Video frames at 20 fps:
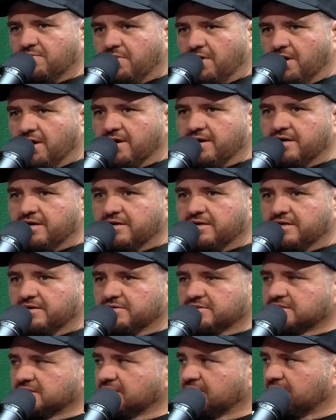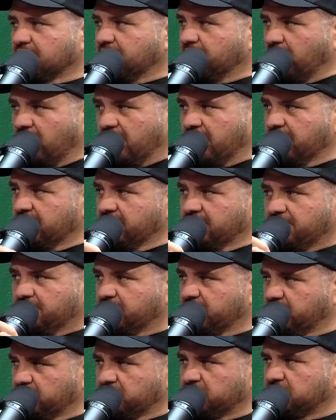bar. It was a little bar,
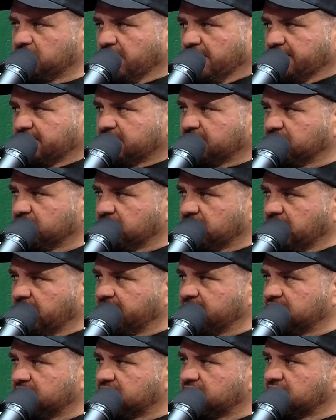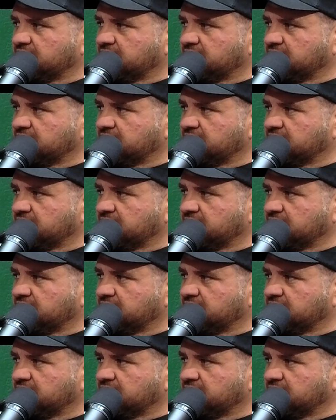but it was nice. It was nice,